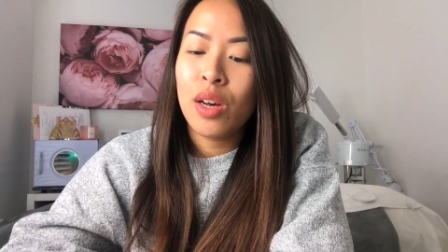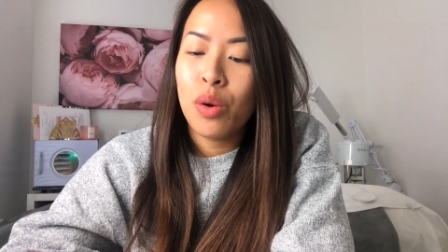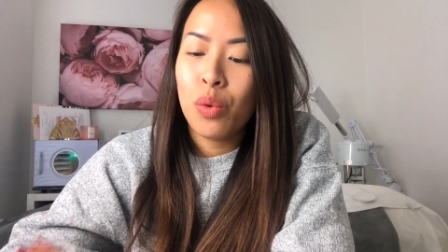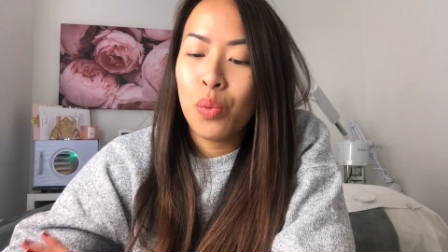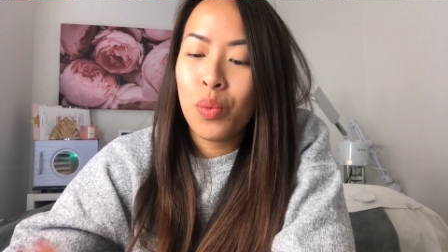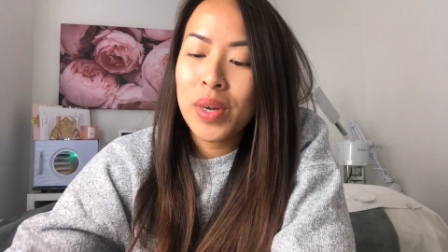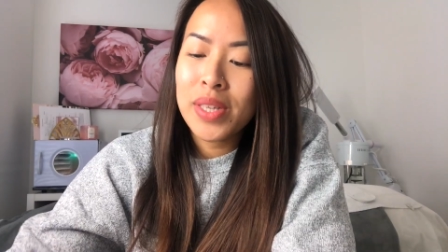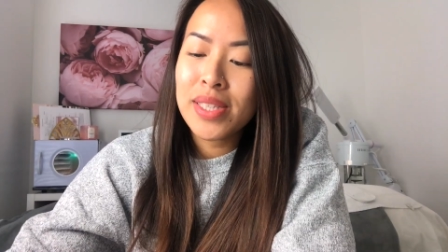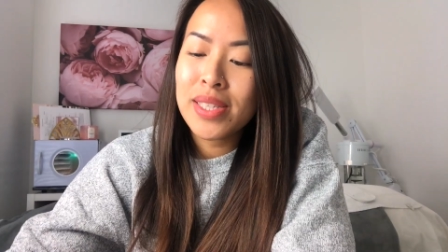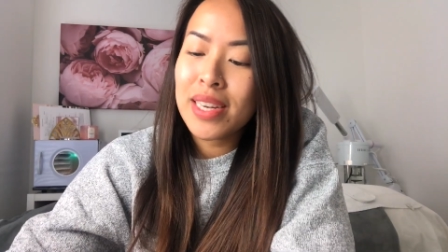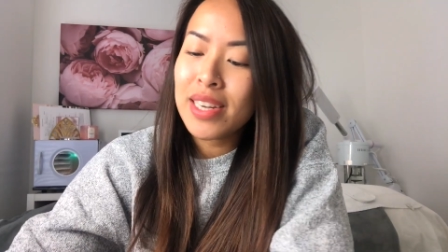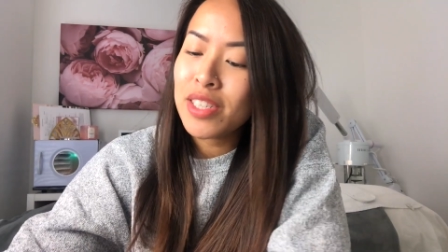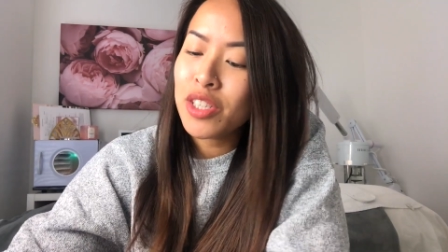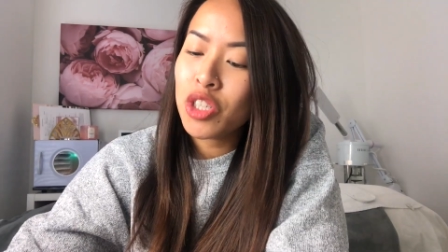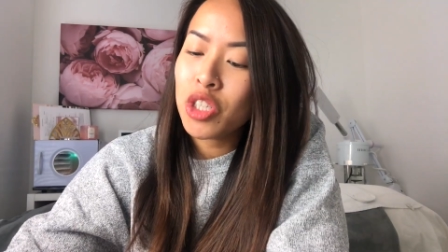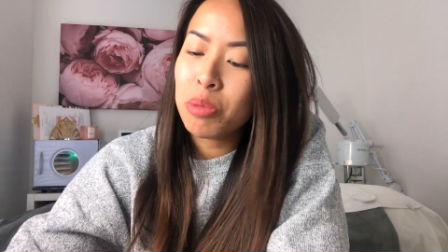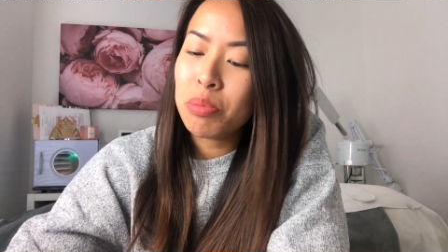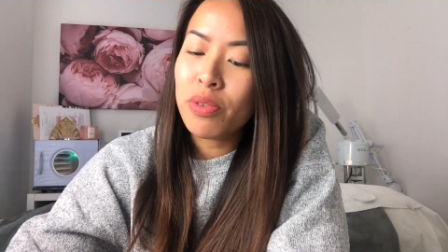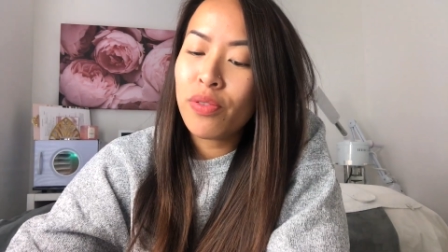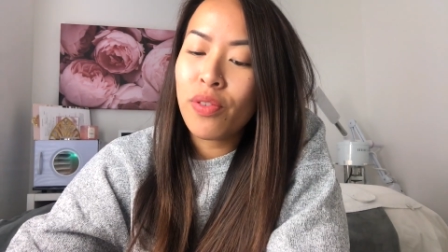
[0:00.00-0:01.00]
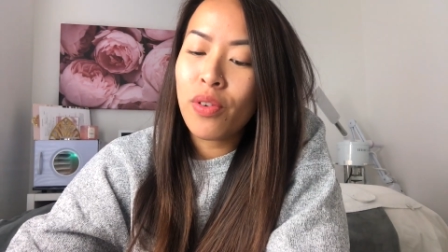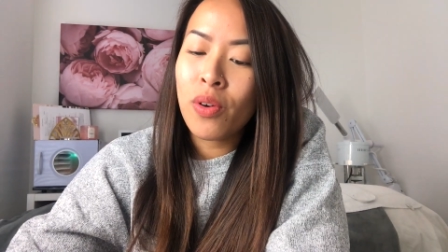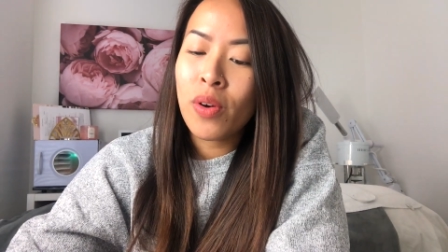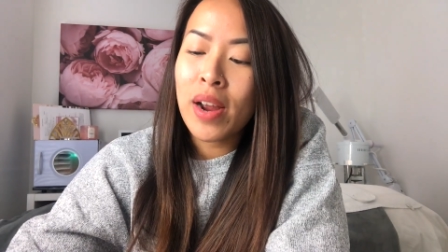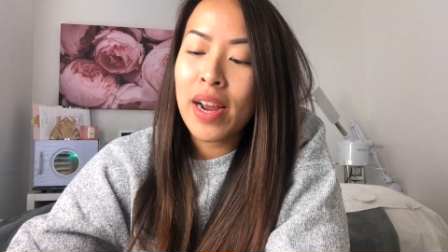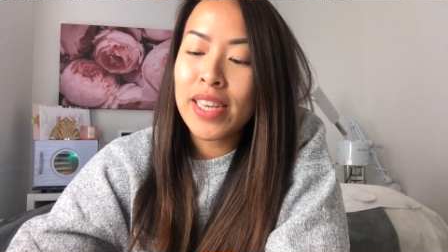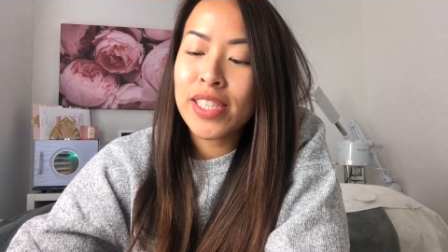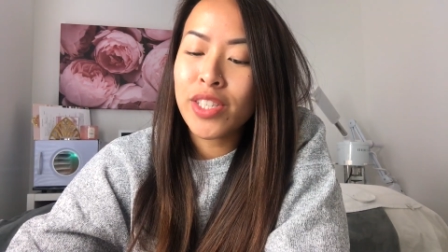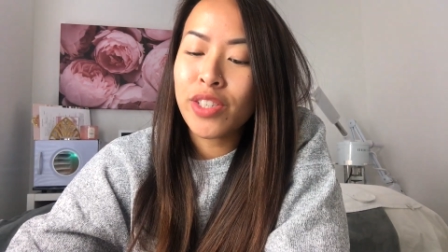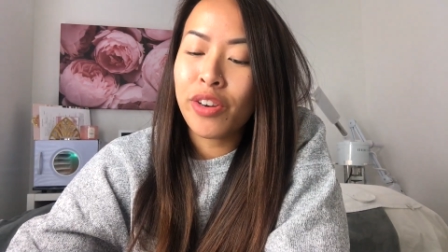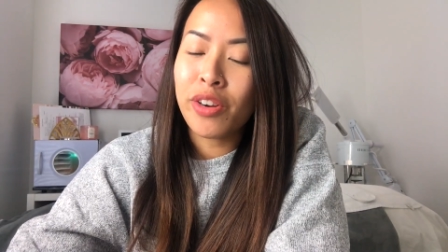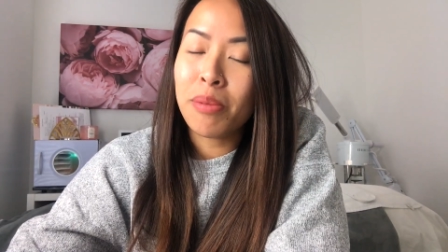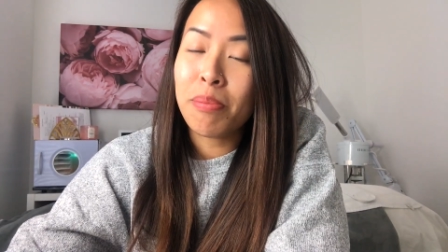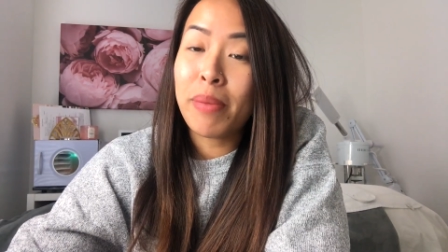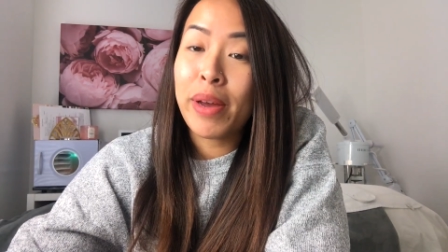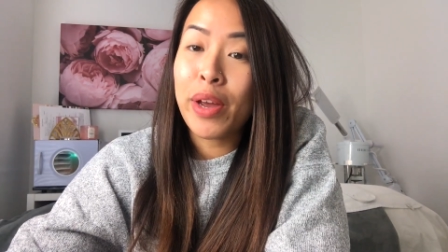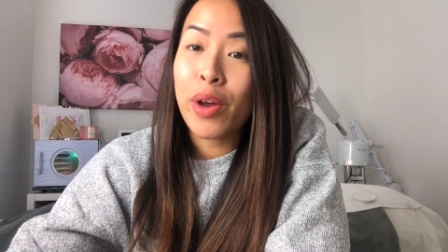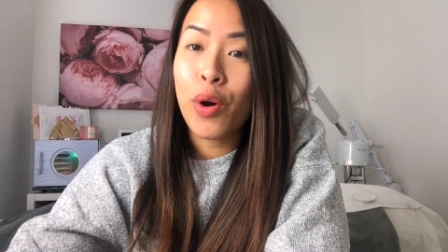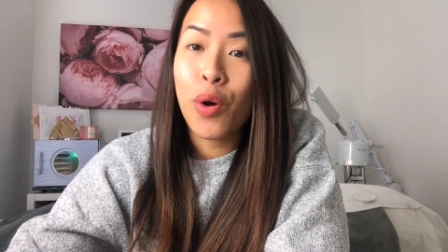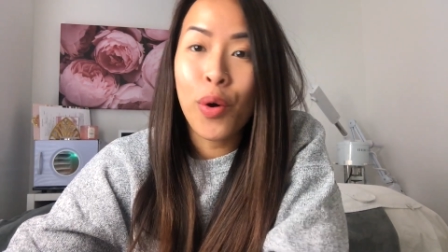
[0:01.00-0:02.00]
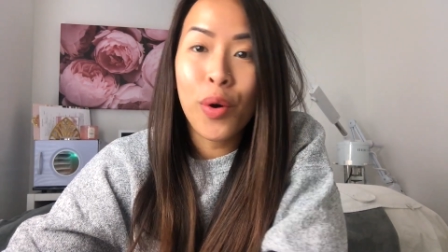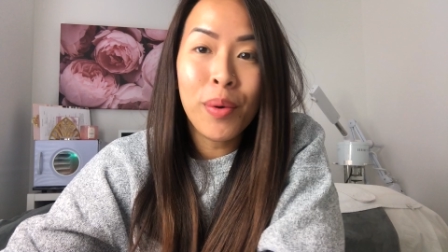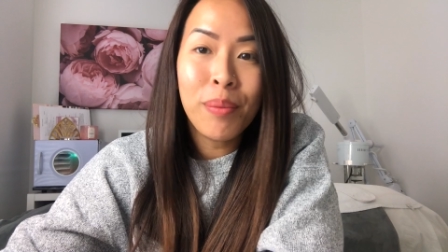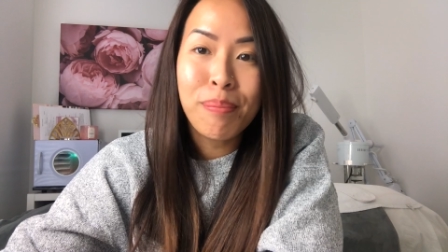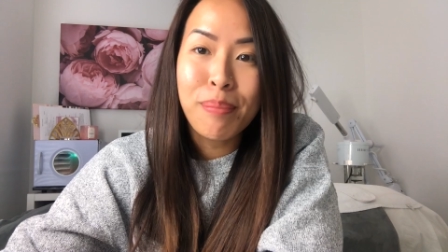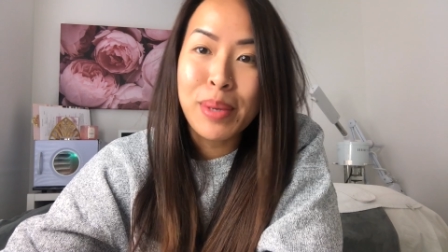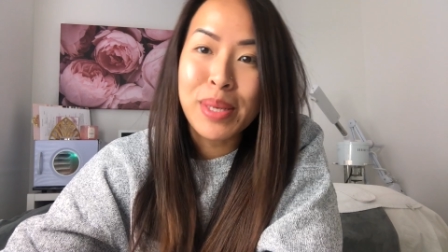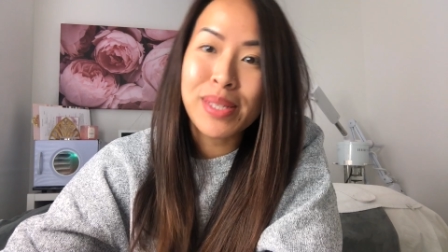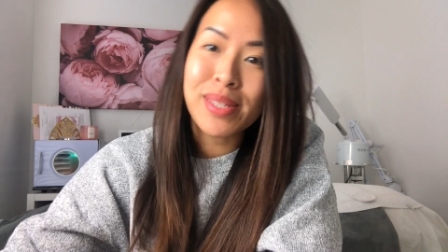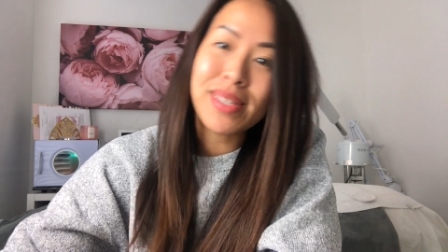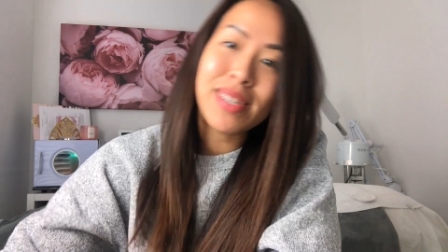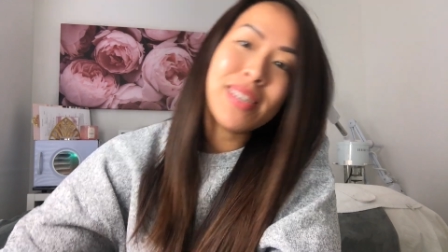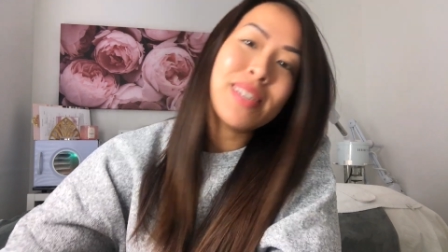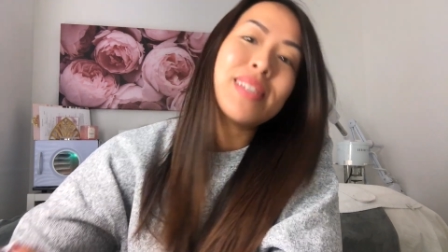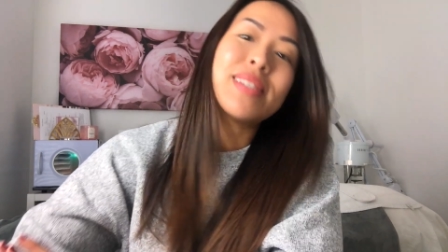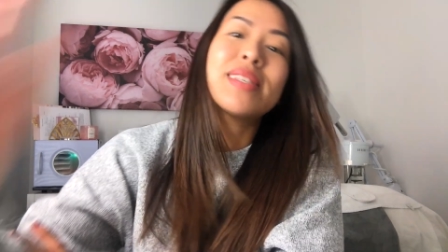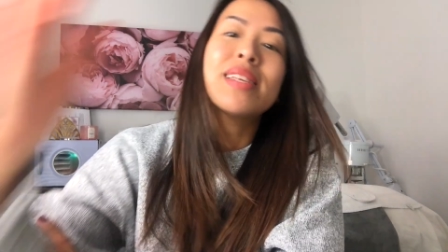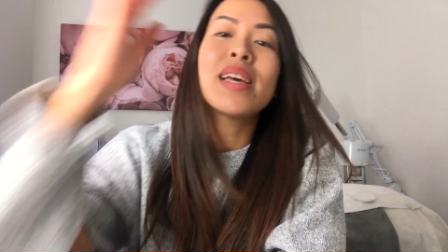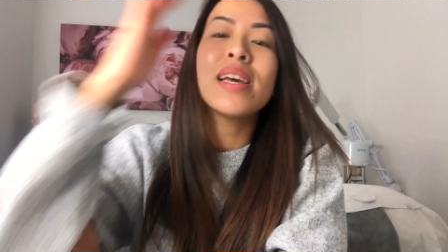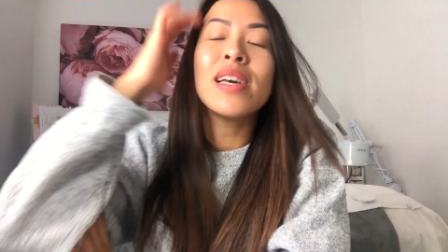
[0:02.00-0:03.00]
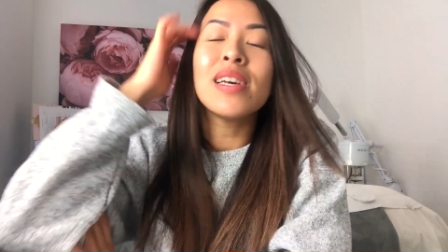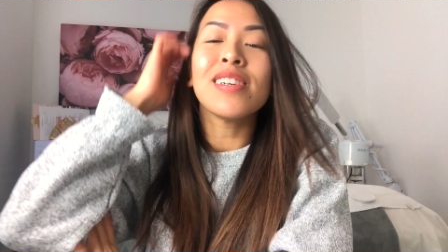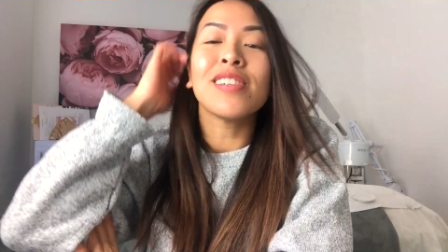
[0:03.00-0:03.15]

What did I do before I started my home business?